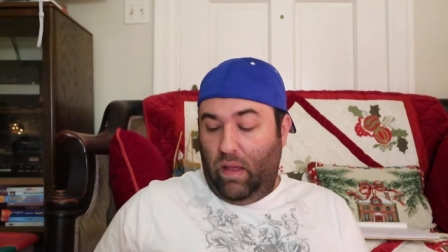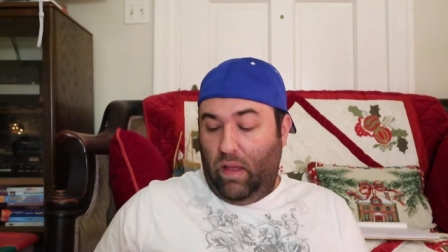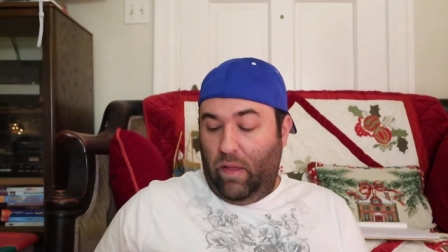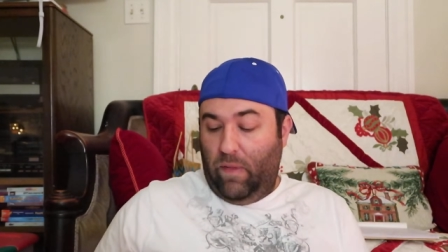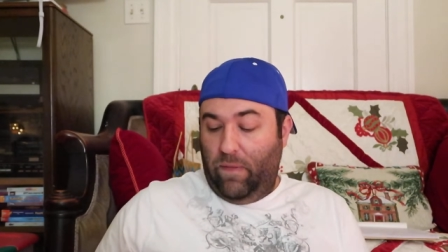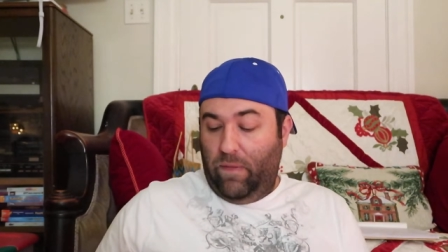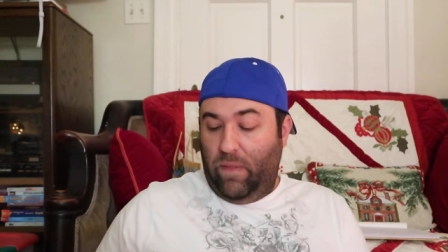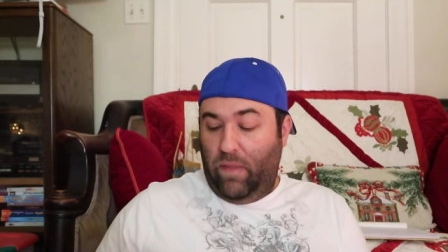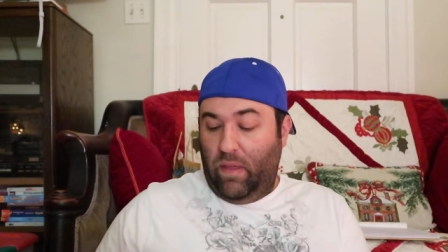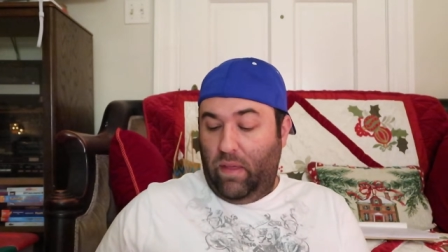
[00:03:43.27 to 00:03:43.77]

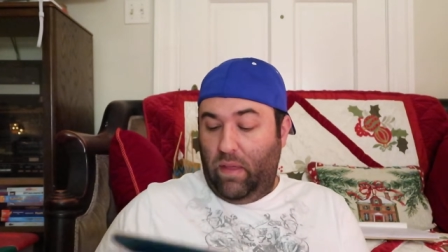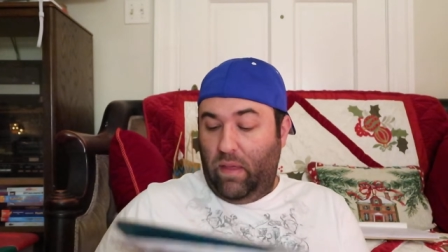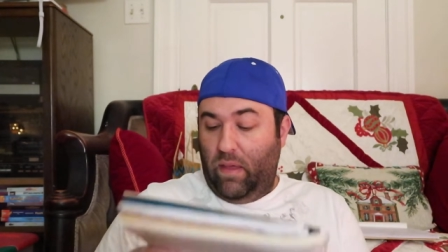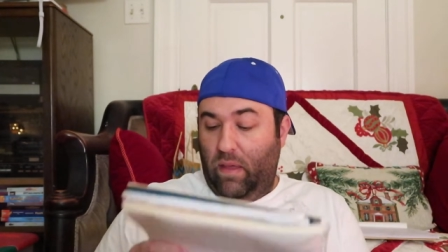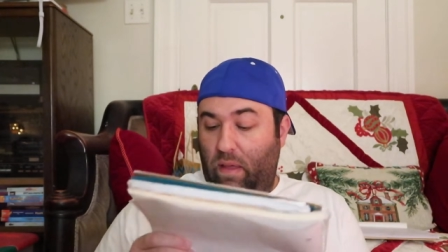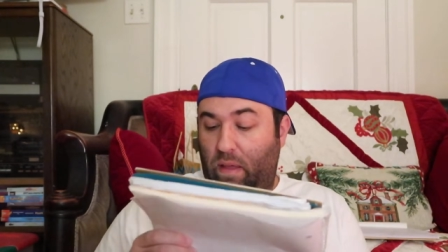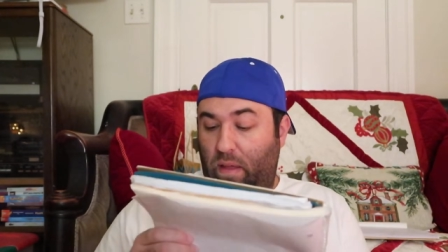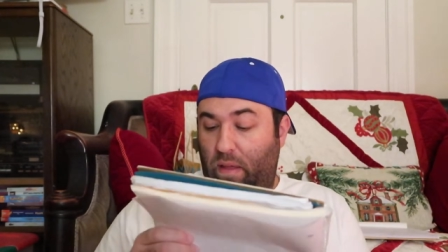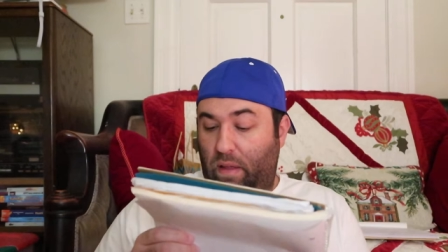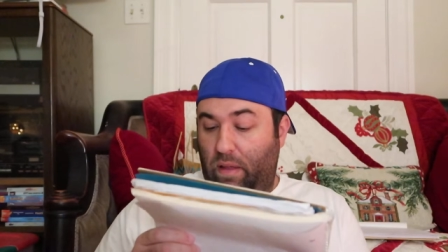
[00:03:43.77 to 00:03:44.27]
And
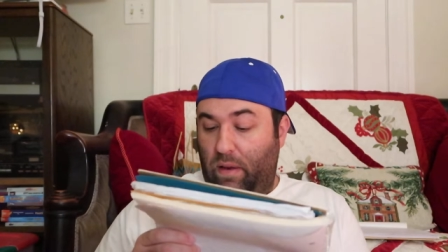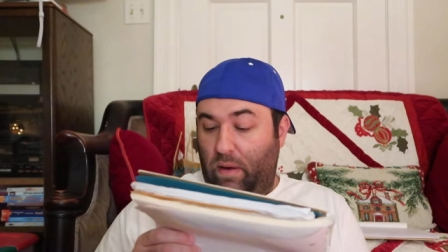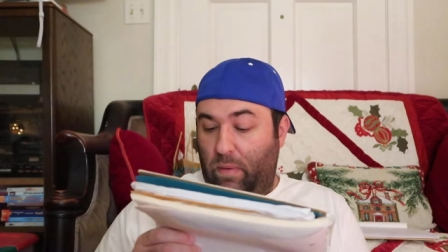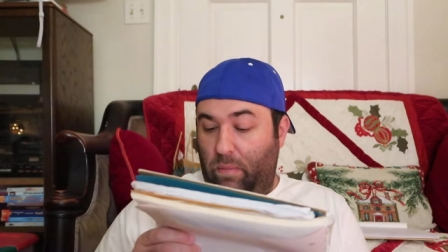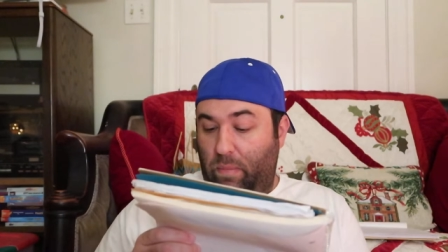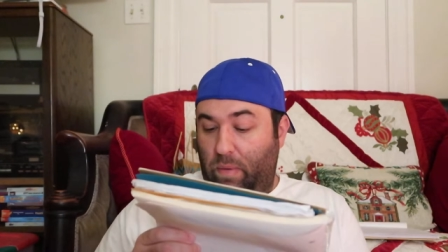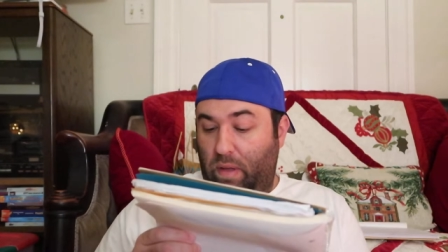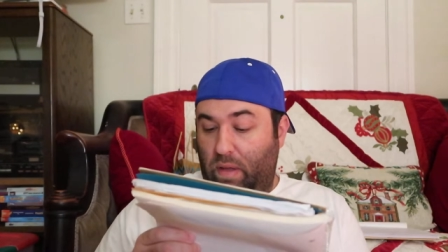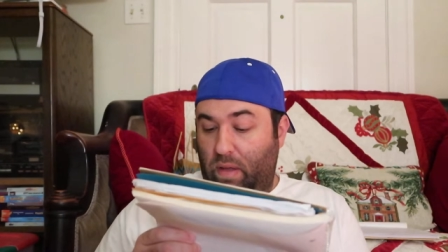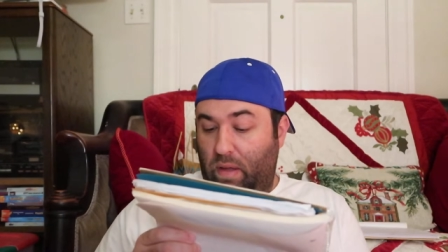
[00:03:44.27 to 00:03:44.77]

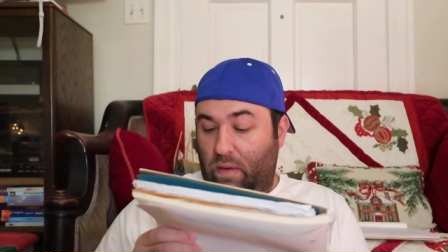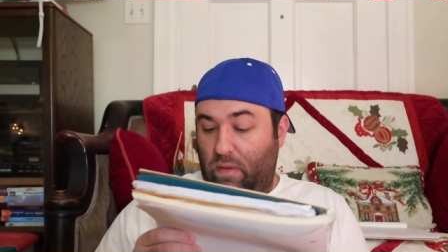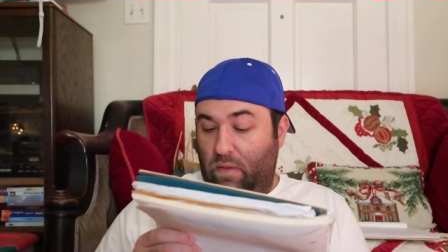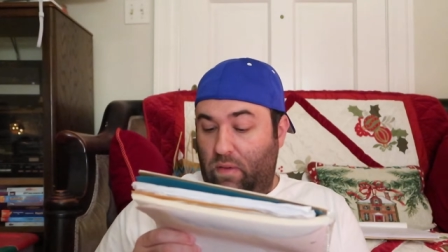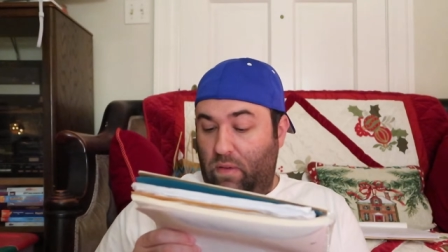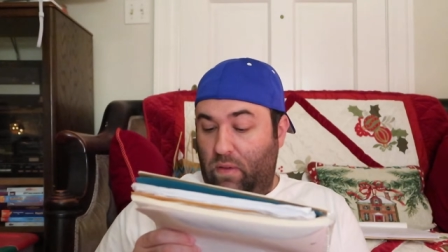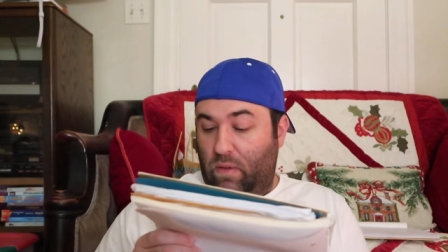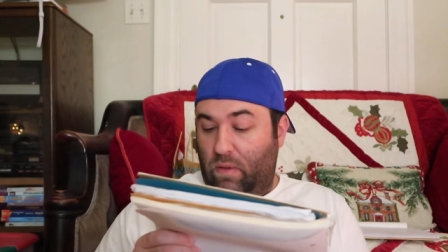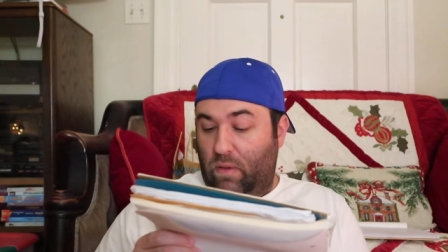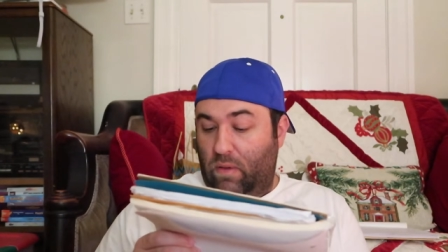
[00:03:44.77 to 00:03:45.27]
then we cut
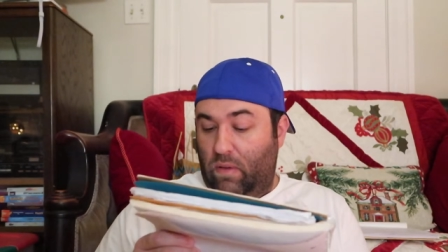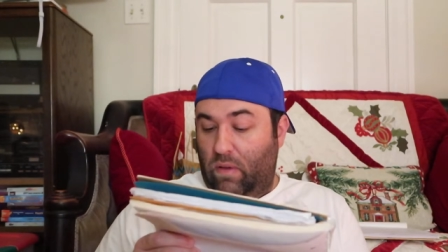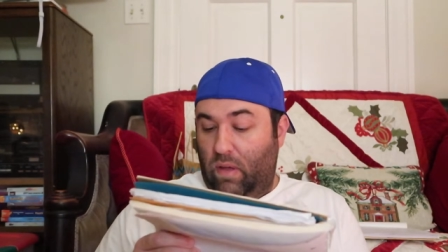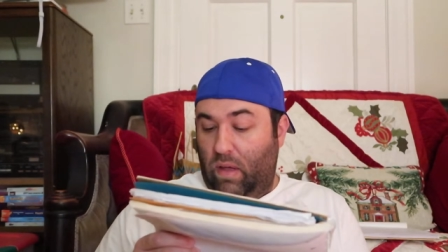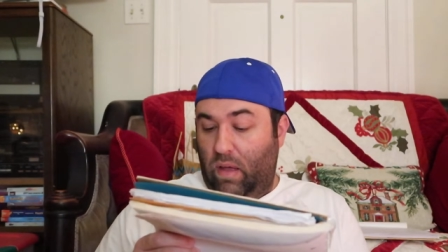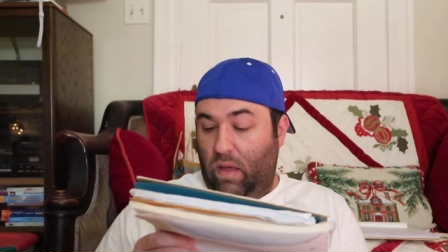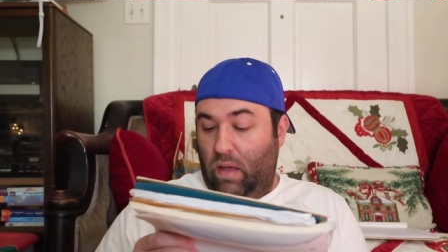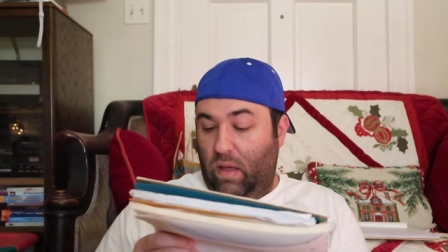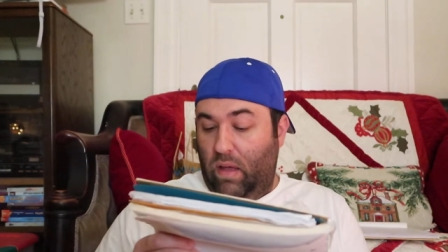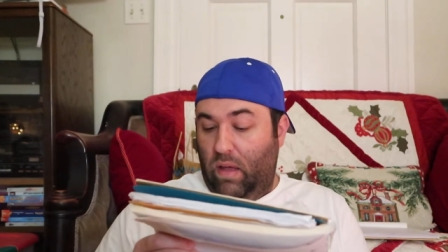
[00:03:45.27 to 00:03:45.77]
to...